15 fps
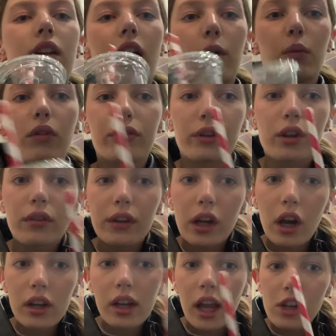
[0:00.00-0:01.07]
I walked through Covent
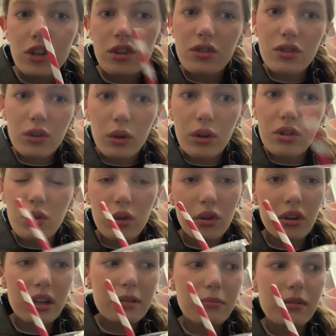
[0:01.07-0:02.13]
Garden, as you saw, sort of
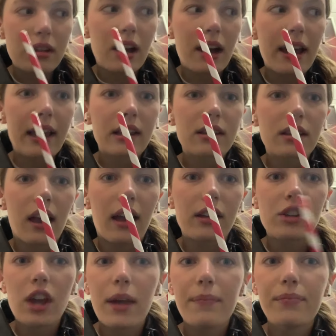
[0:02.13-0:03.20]
Christmas lights, and
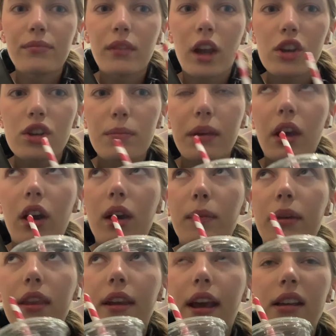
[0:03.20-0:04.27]
yeah, I should be home
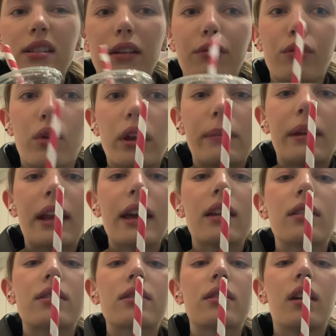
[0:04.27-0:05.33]
in the next like 40
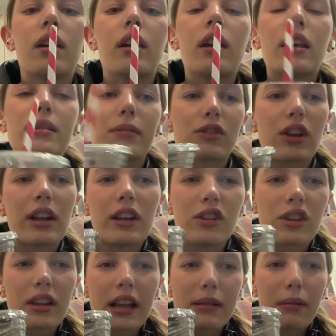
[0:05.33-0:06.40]
minutes. So my train
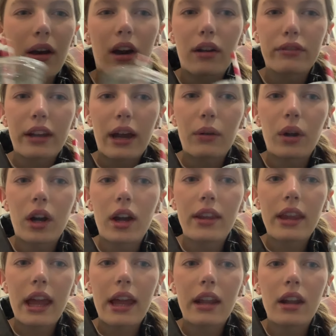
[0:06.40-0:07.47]
usually takes about half an hour, and
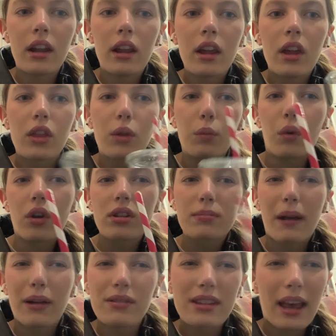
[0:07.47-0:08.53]
then the walk's
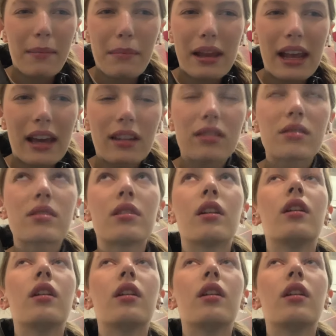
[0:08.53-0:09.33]
about 10 minutes.